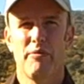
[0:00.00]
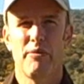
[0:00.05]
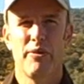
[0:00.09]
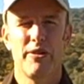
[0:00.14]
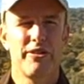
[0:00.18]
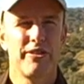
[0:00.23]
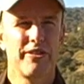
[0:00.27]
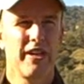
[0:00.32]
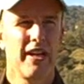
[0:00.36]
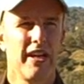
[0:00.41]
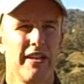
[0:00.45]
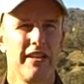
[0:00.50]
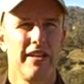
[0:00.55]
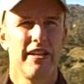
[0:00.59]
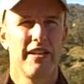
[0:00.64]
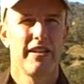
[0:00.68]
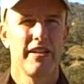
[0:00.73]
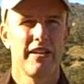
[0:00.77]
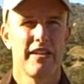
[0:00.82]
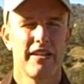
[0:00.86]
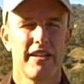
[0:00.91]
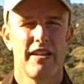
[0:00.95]
We're
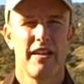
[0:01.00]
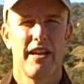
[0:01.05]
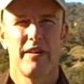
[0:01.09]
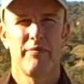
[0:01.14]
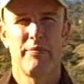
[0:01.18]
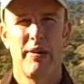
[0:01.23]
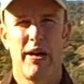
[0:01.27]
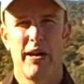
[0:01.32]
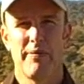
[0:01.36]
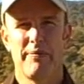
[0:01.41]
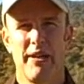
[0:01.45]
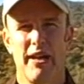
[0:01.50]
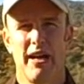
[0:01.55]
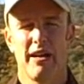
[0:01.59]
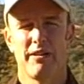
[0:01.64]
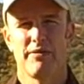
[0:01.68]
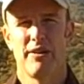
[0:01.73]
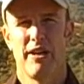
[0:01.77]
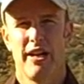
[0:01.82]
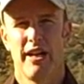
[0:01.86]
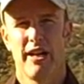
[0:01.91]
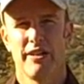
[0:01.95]
standing at
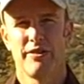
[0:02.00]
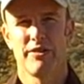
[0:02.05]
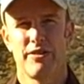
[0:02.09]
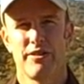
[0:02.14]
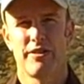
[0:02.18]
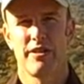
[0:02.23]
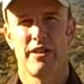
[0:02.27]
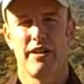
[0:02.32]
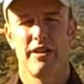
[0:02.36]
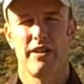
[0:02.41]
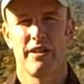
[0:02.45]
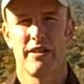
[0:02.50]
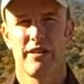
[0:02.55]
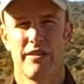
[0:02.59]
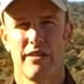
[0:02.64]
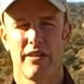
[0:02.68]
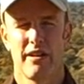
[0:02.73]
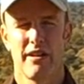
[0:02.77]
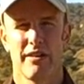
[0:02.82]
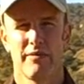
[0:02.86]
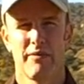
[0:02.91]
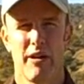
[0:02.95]
Bobcat Ranch,
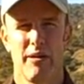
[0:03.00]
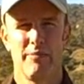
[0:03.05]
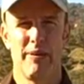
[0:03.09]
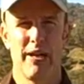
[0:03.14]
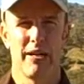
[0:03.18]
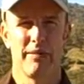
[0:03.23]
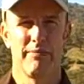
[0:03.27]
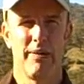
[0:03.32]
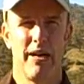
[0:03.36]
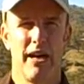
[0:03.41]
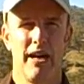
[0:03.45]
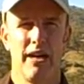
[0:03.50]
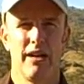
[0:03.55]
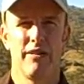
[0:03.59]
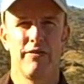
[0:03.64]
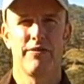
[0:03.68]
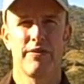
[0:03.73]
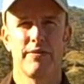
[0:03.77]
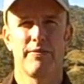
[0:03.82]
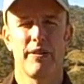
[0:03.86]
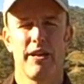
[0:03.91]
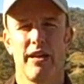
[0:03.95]
about a
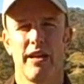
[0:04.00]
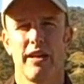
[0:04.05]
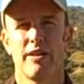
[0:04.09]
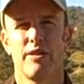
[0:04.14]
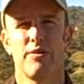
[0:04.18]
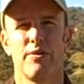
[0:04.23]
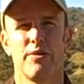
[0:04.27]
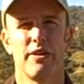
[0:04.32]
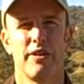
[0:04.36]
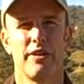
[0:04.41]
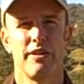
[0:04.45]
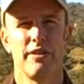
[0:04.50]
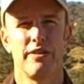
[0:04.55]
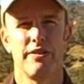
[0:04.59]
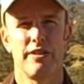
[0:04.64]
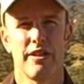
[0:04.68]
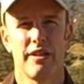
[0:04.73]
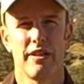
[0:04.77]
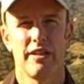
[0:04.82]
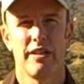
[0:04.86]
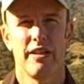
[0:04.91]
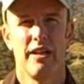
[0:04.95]
mile from the
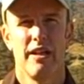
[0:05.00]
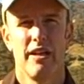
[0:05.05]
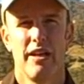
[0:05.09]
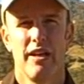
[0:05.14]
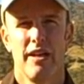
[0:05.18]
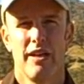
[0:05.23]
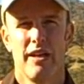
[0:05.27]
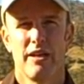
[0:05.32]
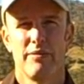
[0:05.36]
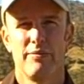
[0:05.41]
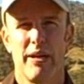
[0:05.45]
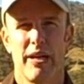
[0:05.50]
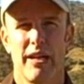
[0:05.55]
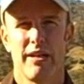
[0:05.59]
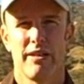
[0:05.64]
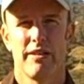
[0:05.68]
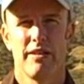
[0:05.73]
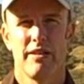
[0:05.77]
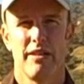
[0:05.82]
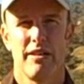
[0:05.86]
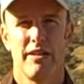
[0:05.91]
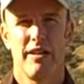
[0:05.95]
headquarters and
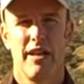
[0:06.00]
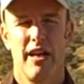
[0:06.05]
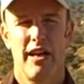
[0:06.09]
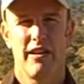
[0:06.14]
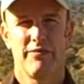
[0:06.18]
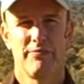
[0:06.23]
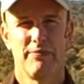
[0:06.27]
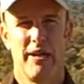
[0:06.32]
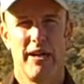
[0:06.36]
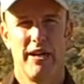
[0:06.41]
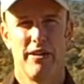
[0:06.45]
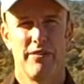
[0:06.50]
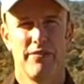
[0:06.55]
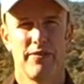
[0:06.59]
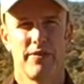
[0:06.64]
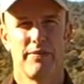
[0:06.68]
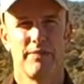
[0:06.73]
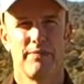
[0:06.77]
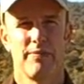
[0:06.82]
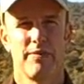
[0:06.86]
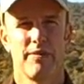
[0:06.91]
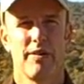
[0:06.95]
about a half mile
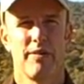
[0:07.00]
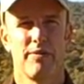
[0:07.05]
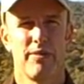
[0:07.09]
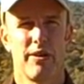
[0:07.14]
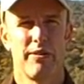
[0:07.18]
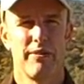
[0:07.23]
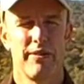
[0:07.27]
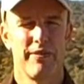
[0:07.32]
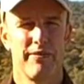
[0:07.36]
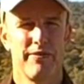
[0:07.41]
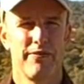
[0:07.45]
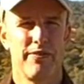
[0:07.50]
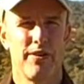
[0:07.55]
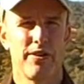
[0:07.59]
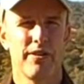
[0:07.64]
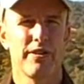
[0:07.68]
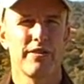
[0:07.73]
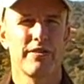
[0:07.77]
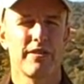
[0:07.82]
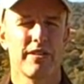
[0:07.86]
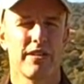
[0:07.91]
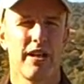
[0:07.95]
from where we
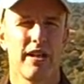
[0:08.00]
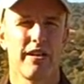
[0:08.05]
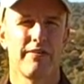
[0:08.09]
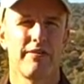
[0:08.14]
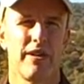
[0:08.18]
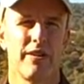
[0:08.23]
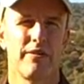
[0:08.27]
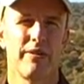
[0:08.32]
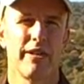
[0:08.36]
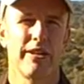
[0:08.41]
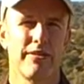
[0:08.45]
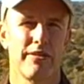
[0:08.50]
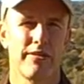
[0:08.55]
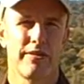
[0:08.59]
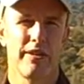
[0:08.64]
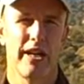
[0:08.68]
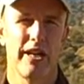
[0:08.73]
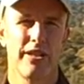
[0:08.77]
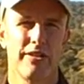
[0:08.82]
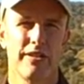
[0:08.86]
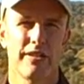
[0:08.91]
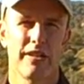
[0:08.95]
focus a lot of our
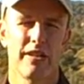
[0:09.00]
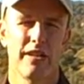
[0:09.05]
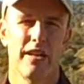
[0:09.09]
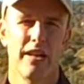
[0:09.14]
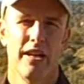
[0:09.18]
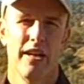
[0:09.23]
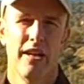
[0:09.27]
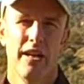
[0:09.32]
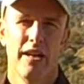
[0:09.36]
restoration.